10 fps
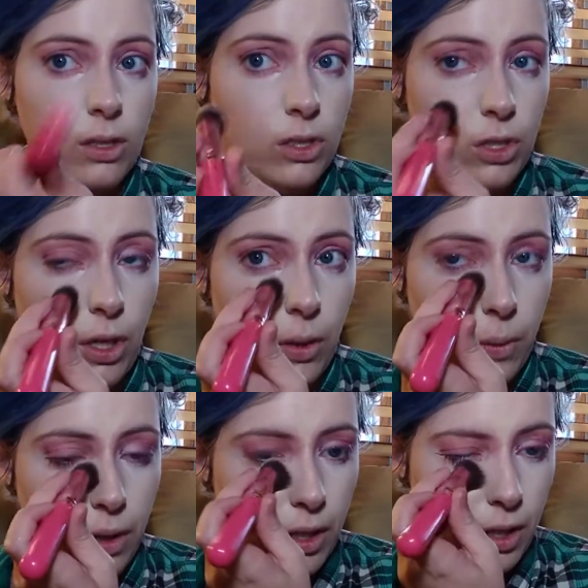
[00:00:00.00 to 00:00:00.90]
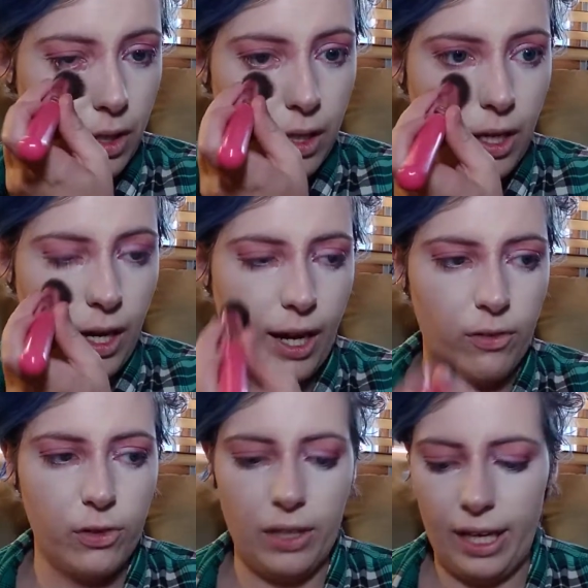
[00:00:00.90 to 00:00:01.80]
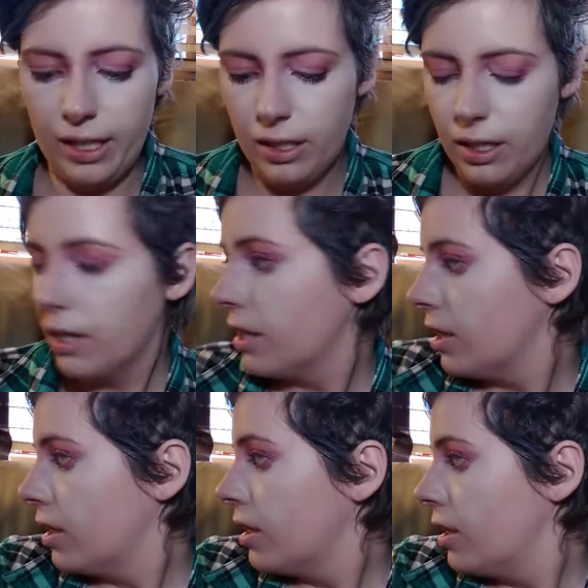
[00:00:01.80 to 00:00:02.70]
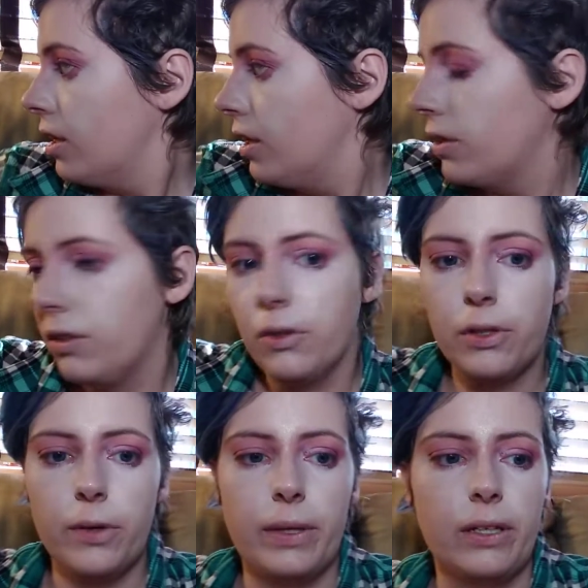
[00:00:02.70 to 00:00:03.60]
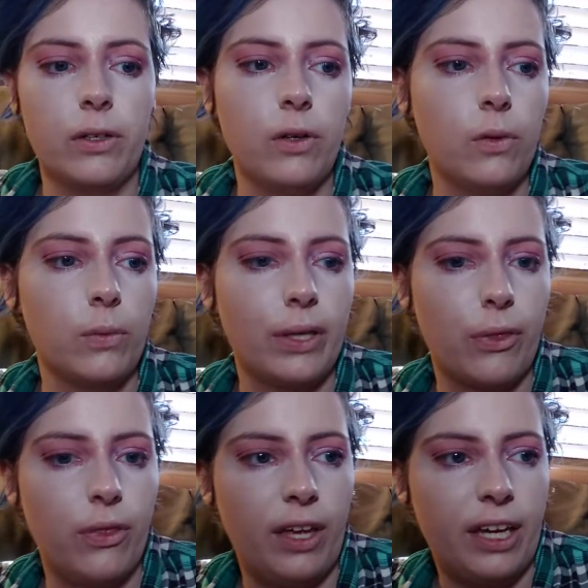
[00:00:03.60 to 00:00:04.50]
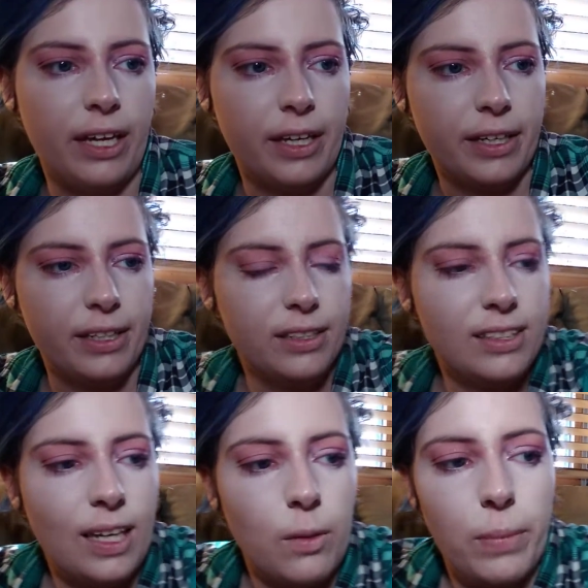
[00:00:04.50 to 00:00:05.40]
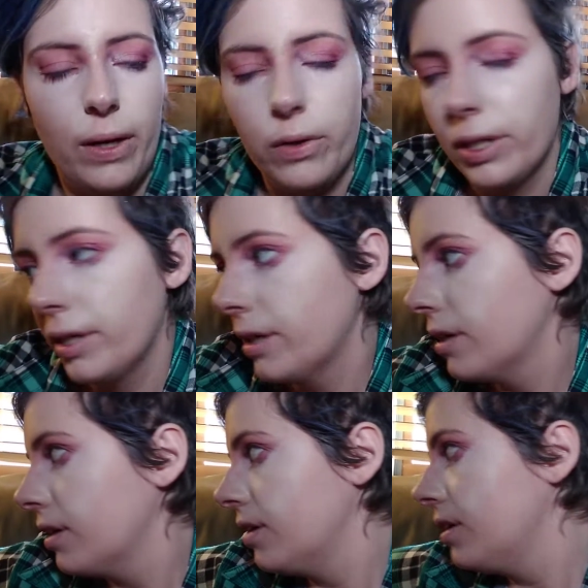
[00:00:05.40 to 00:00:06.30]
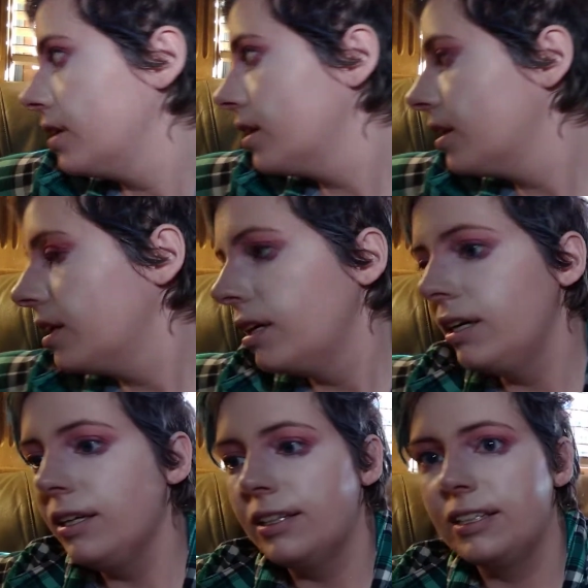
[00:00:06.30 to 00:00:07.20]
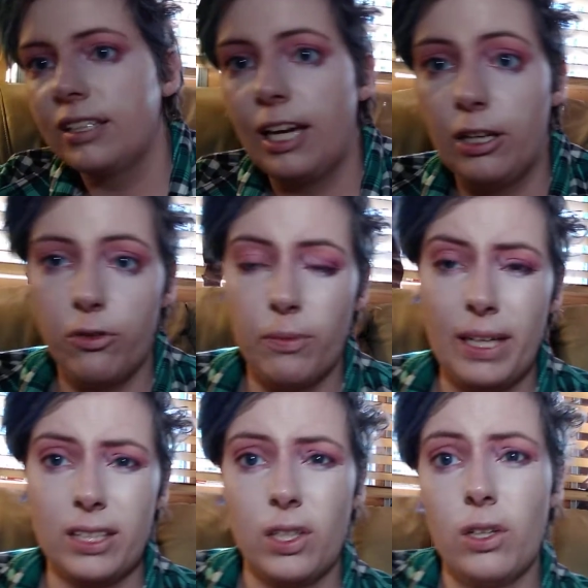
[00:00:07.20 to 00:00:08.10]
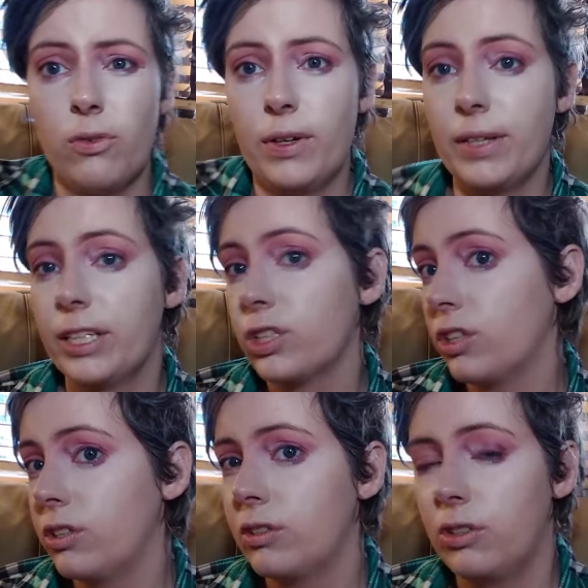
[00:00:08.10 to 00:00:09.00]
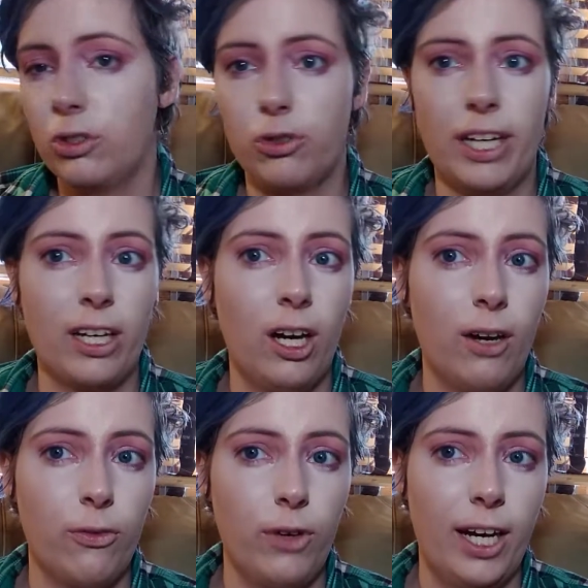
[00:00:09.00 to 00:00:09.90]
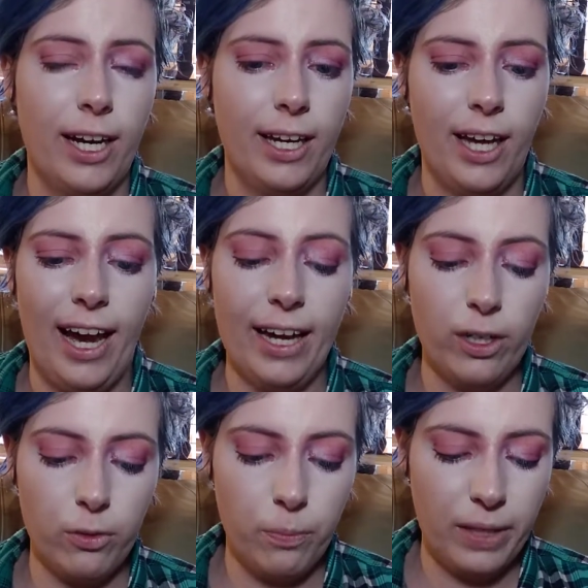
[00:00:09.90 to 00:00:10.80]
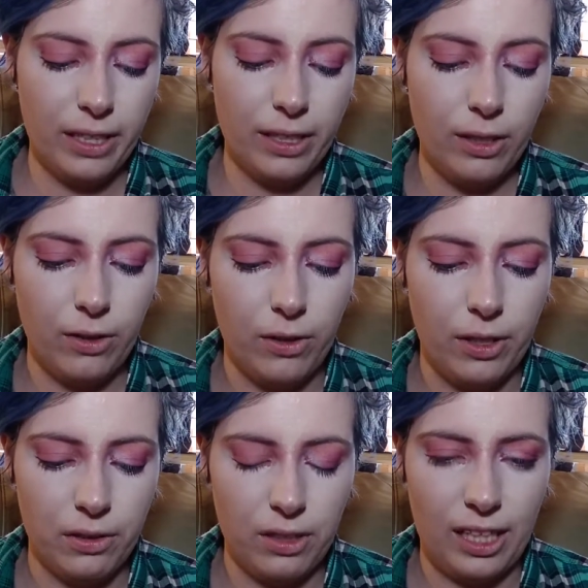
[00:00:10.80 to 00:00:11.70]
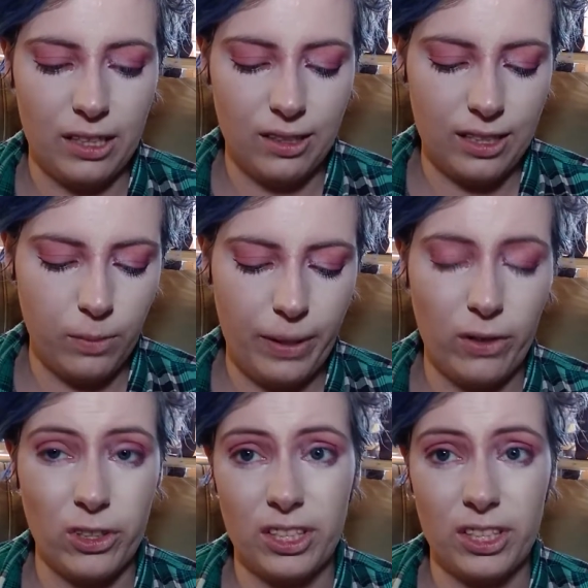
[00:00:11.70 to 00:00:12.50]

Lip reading: So, after that, you go in with a setting powder. This kind of makes all the foundation dry off. I don't bake or like let the powder